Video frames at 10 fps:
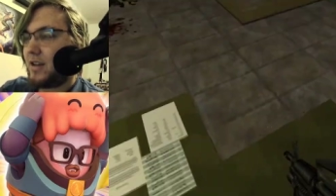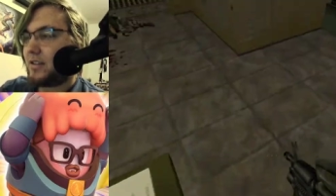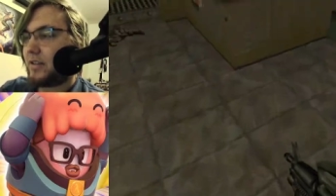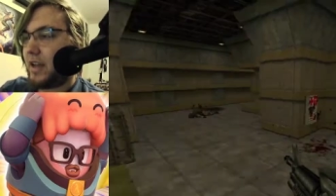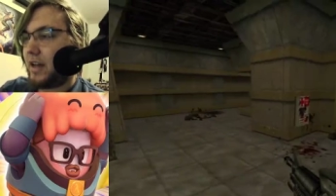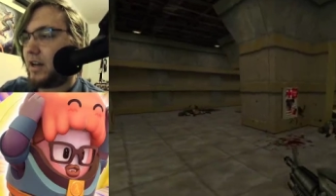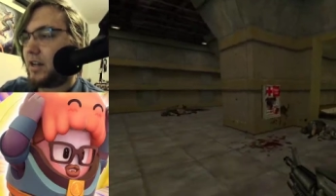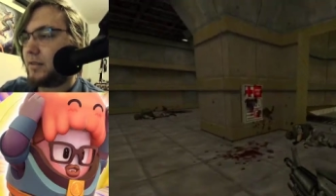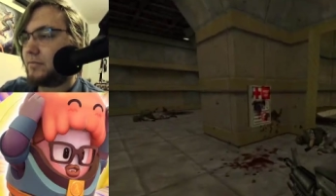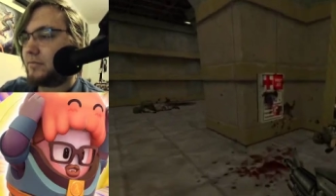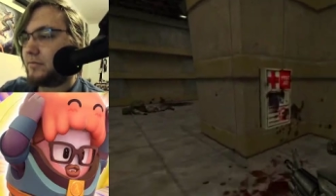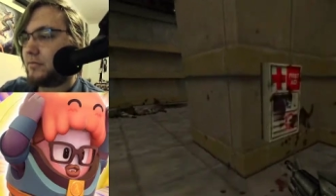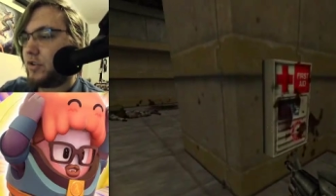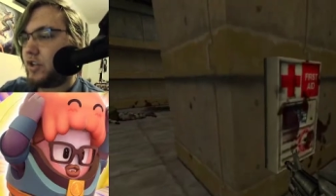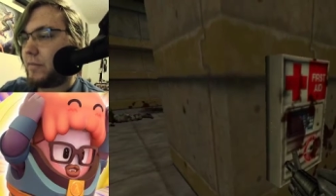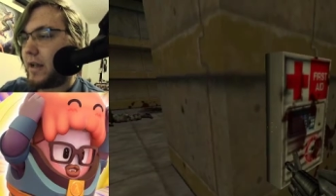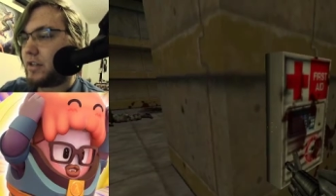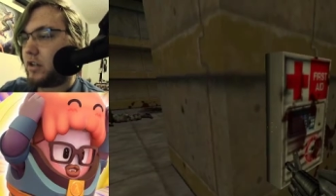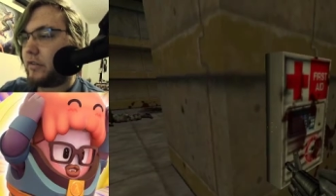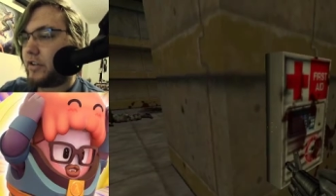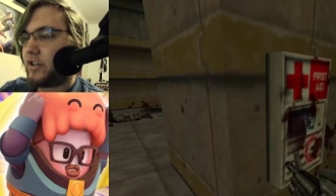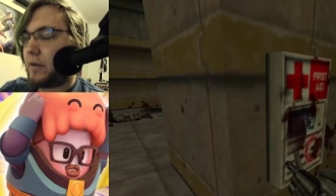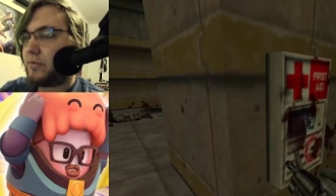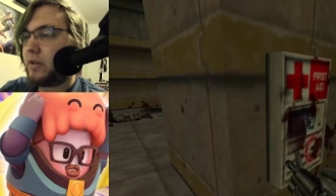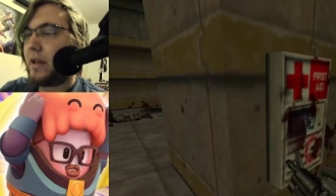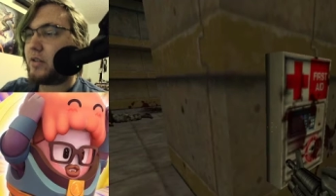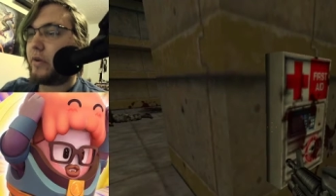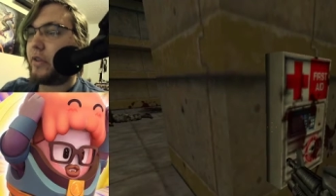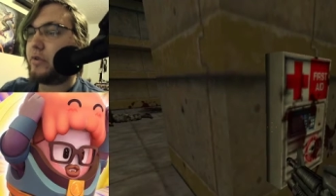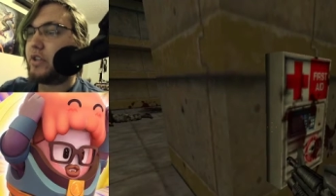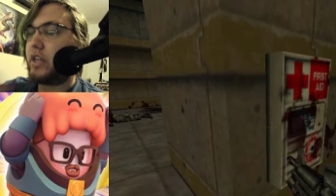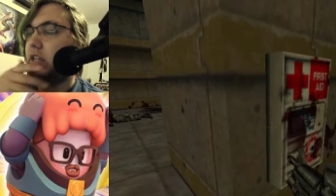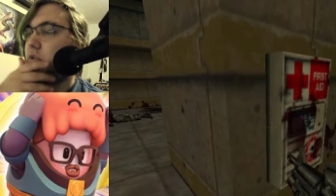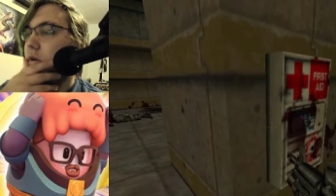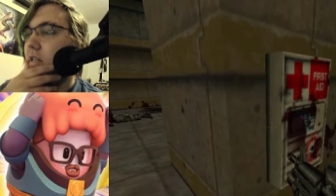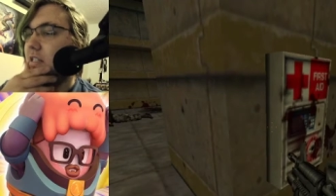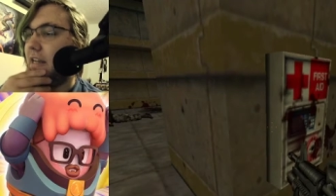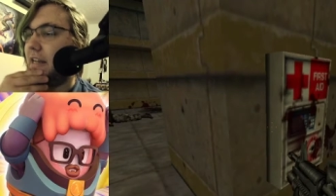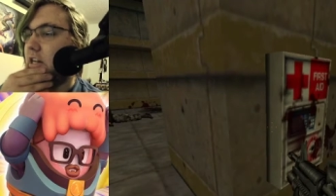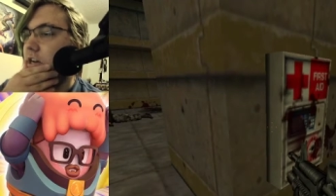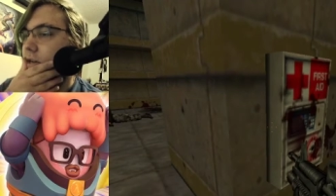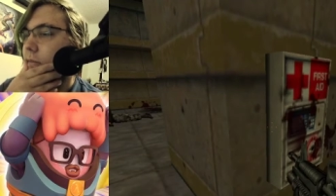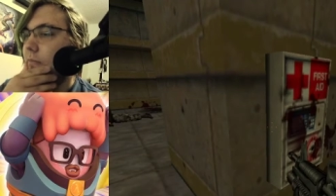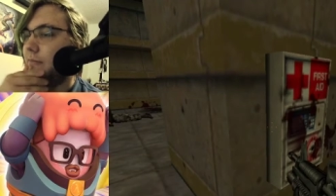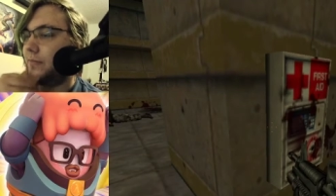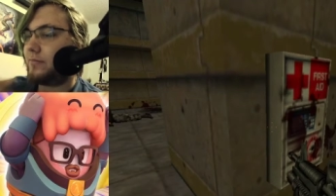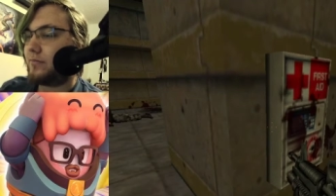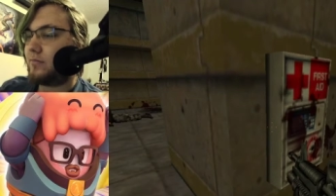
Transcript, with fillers: So yeah, um, G Man's all over the shop. G Man's one of those things where it's like, um,